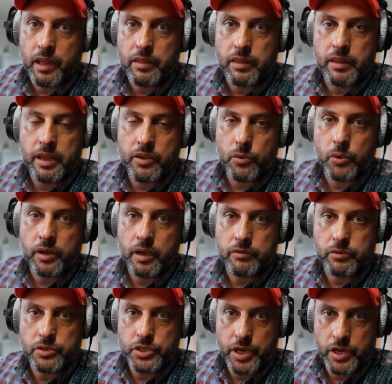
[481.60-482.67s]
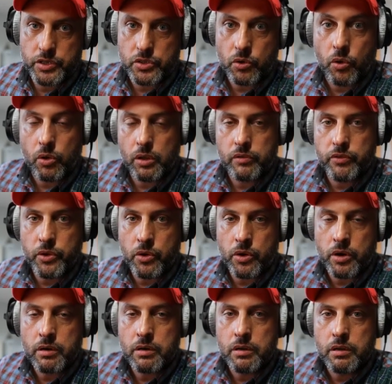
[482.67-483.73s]
then you will have to change all of
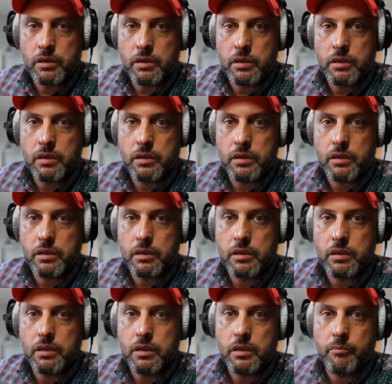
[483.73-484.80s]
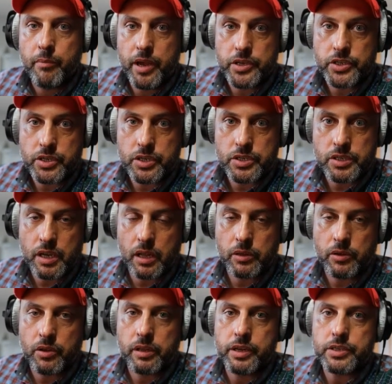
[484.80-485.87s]
your measures,
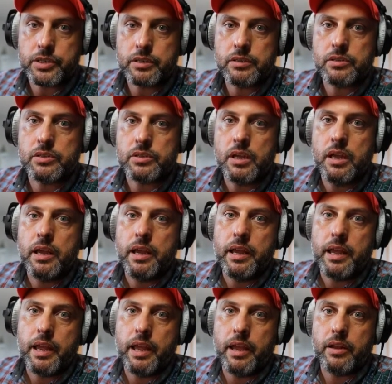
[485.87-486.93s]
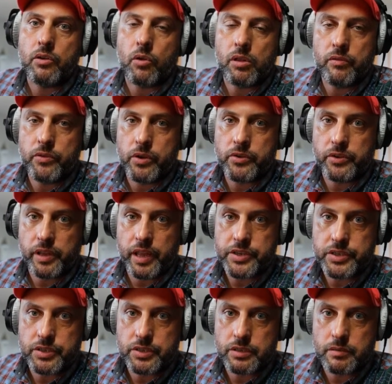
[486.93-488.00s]
calculations, and all of your
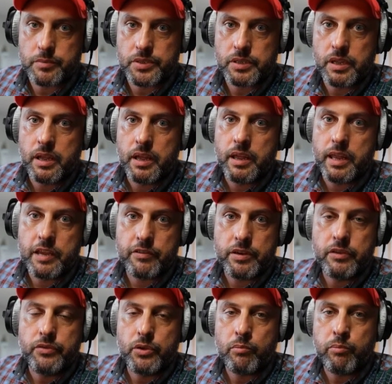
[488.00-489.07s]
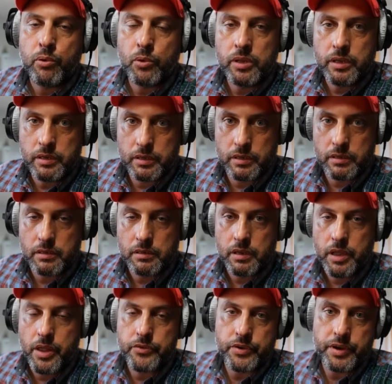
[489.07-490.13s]
relationships. Even if you pull it in,
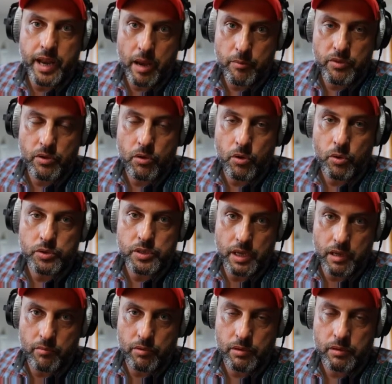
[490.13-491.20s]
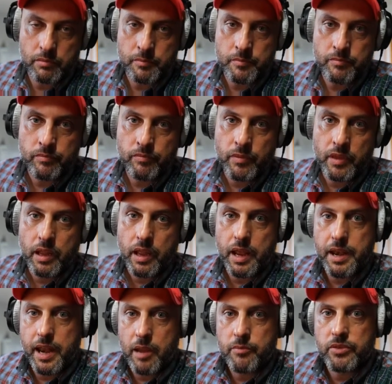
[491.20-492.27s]
it renames the old table and
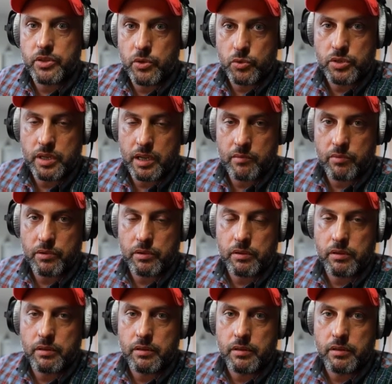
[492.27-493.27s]
names the new table